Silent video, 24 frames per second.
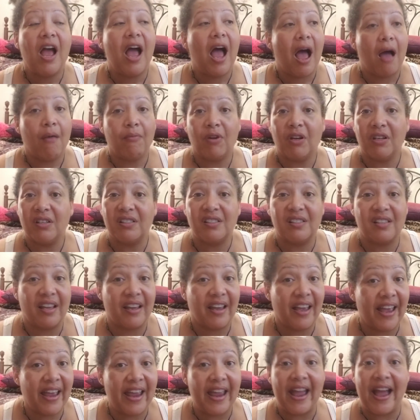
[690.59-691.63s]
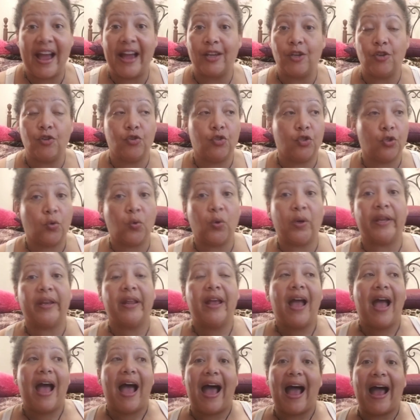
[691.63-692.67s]
I'm going to say, hey, how you doing?
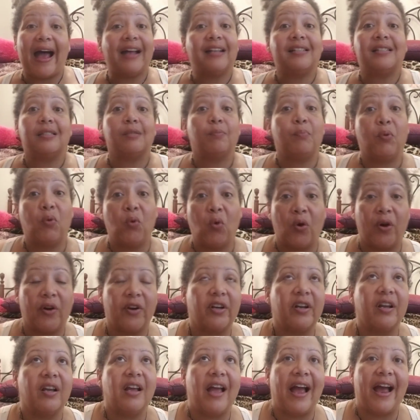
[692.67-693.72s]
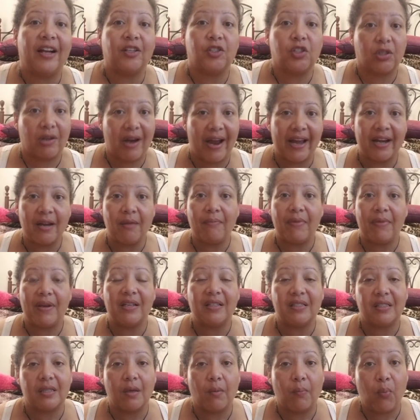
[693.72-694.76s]
I support, I try to be
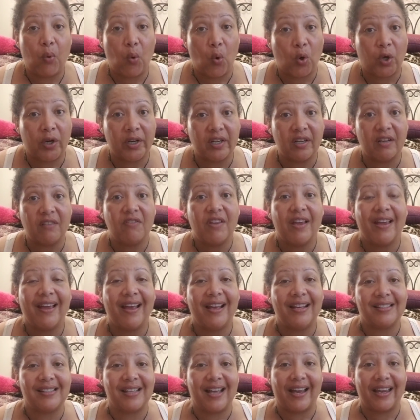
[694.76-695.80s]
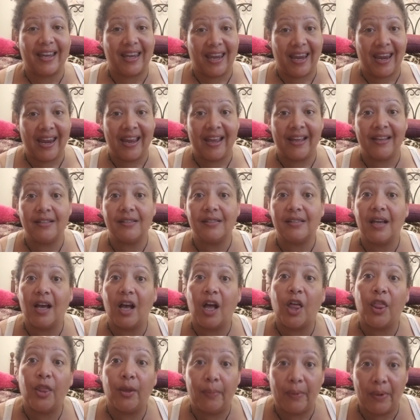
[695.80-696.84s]
as supportive as I can to
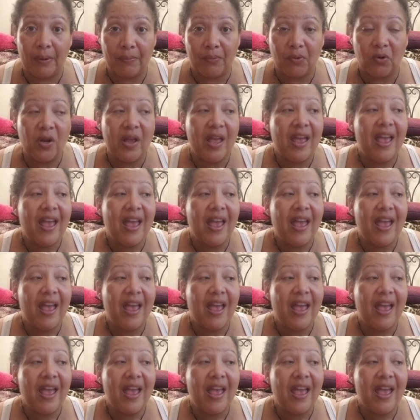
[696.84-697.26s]
other people.